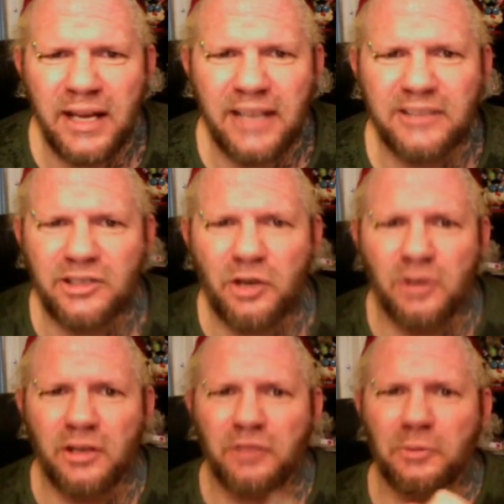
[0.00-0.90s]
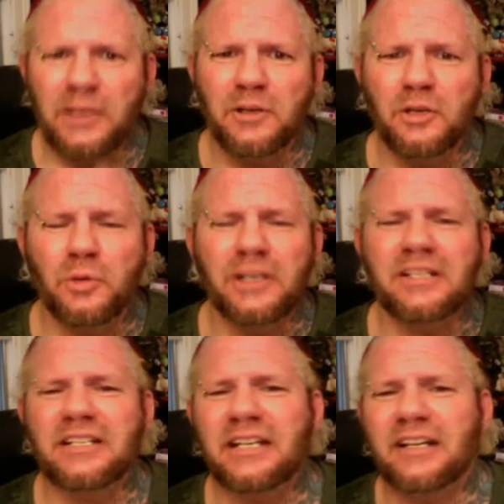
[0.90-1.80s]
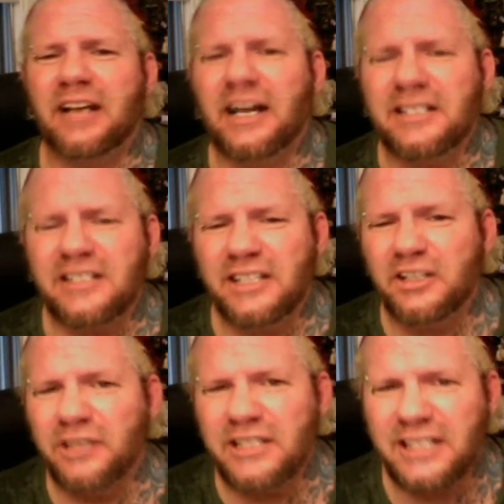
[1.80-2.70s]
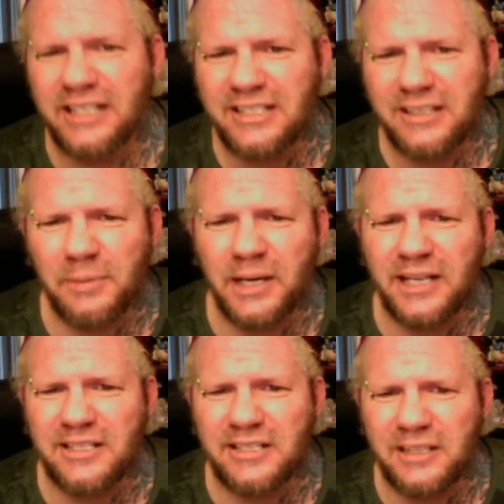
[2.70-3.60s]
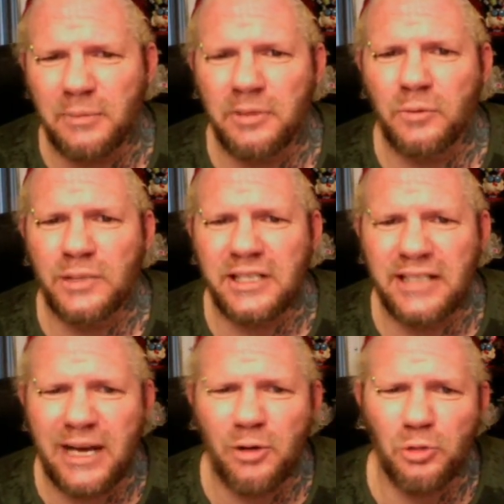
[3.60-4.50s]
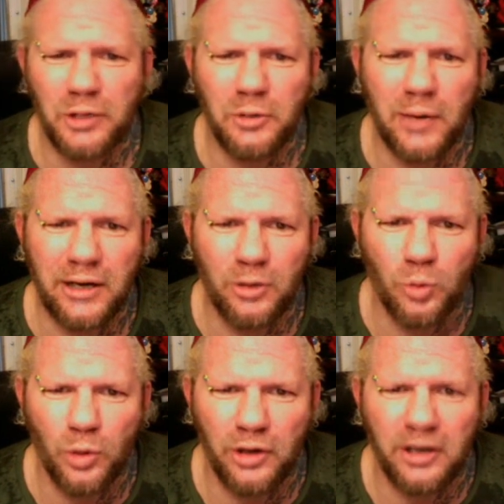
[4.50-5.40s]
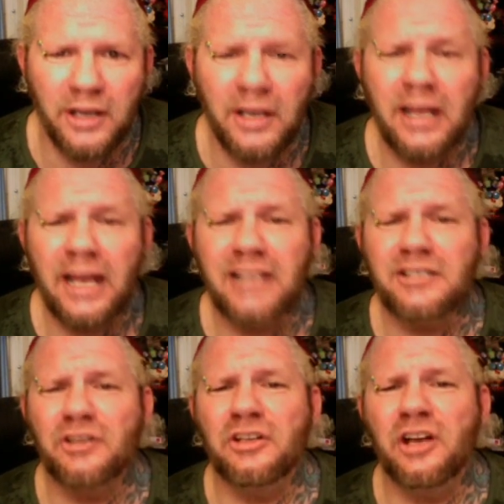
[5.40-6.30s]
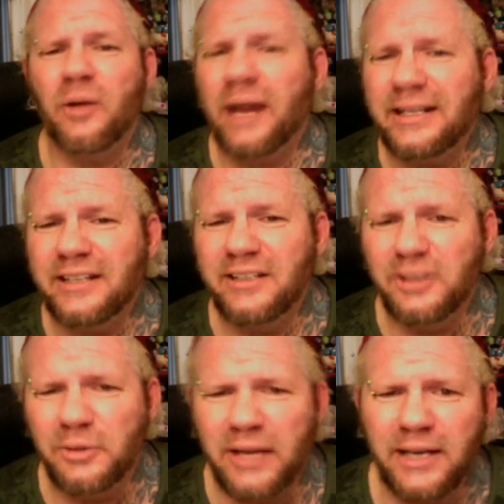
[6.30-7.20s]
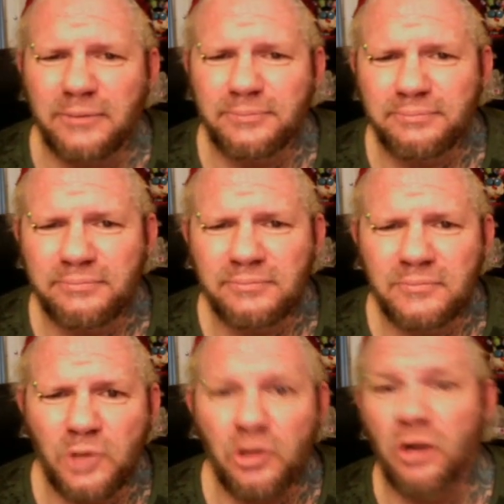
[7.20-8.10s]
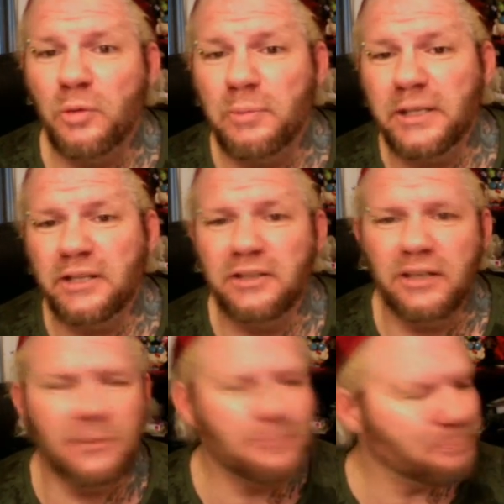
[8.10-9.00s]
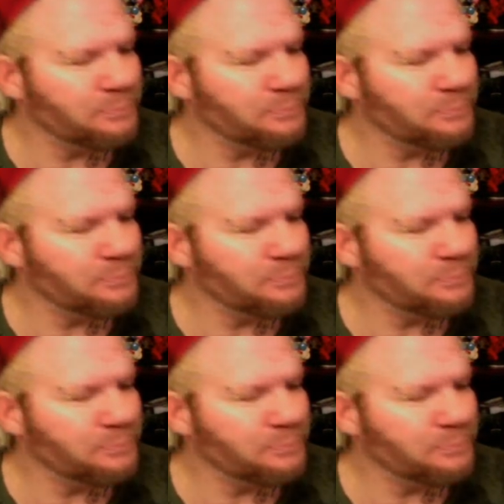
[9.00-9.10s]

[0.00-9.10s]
And so a 3, you wouldn't see it consciously, you'd only see it subconsciously. But once again, that would require work, and so I didn't do that. Although it would be good though.